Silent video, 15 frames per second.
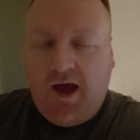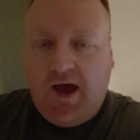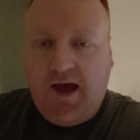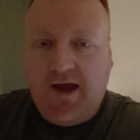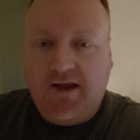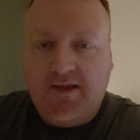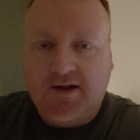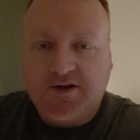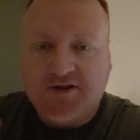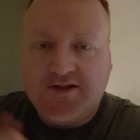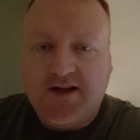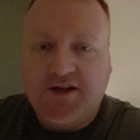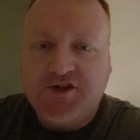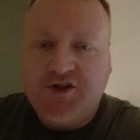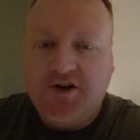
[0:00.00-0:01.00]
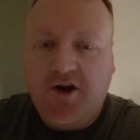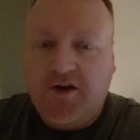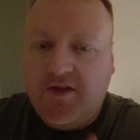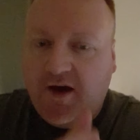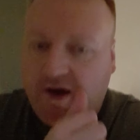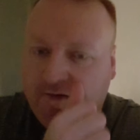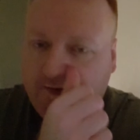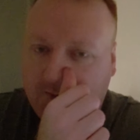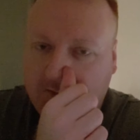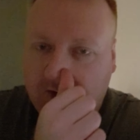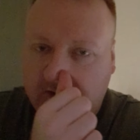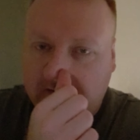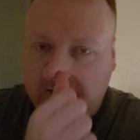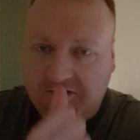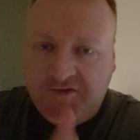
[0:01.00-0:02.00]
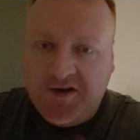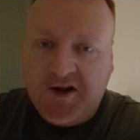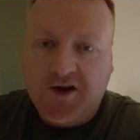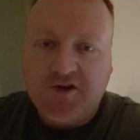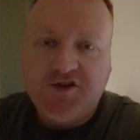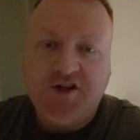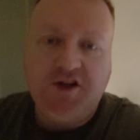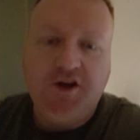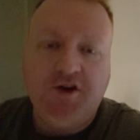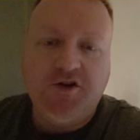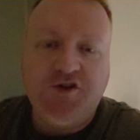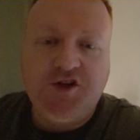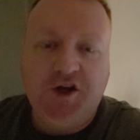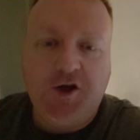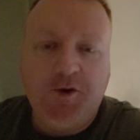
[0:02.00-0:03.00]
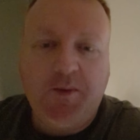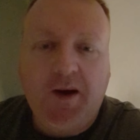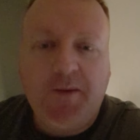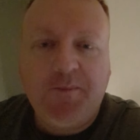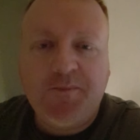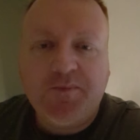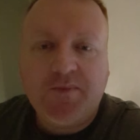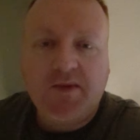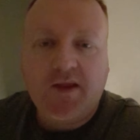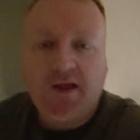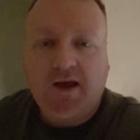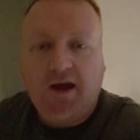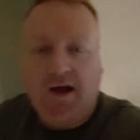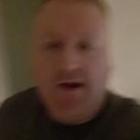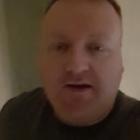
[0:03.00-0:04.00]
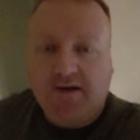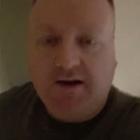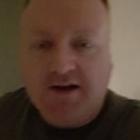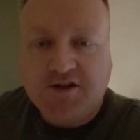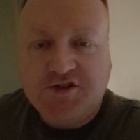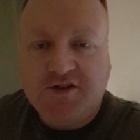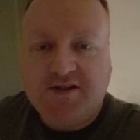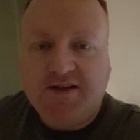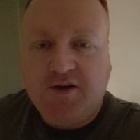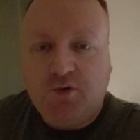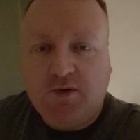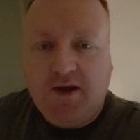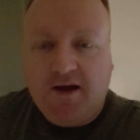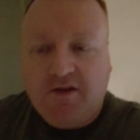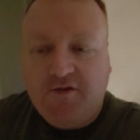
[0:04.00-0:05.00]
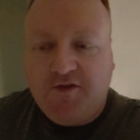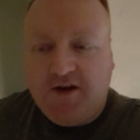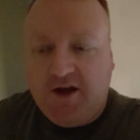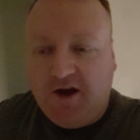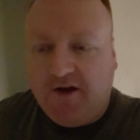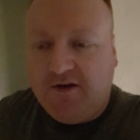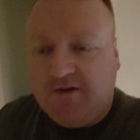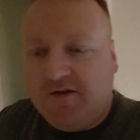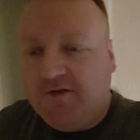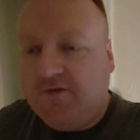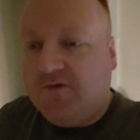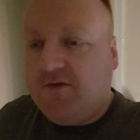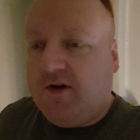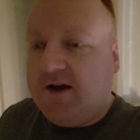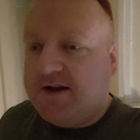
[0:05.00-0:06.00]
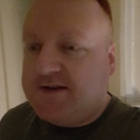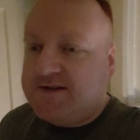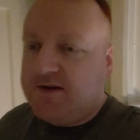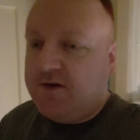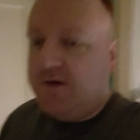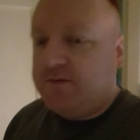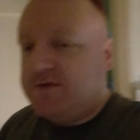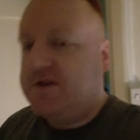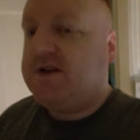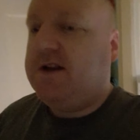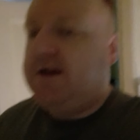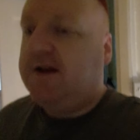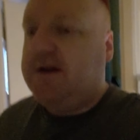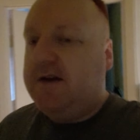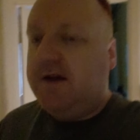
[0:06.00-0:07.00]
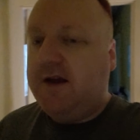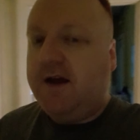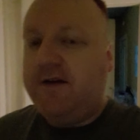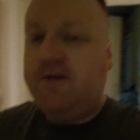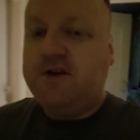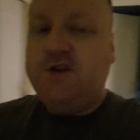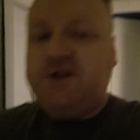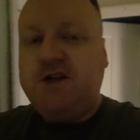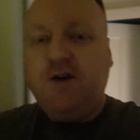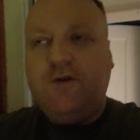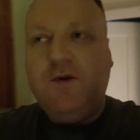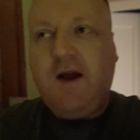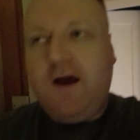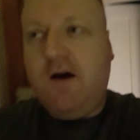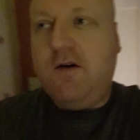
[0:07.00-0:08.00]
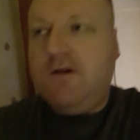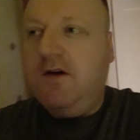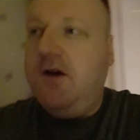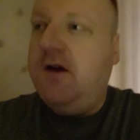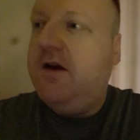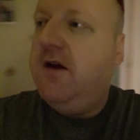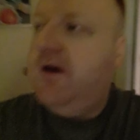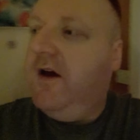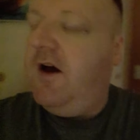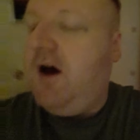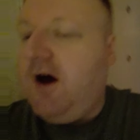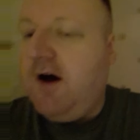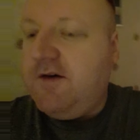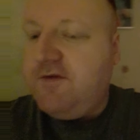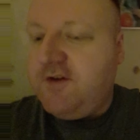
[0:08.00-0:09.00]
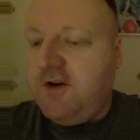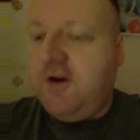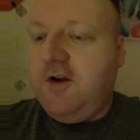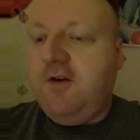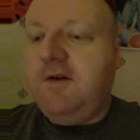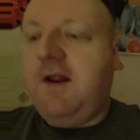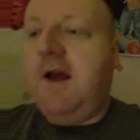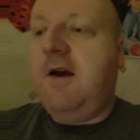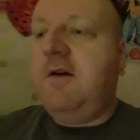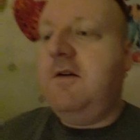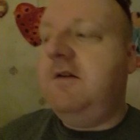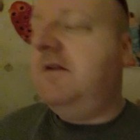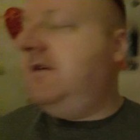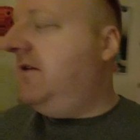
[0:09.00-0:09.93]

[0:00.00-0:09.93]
And that just lets you know that I've uploaded a video to YouTube. And lets you see all the other videos. Right, so I'm just going to have a chilled out afternoon now.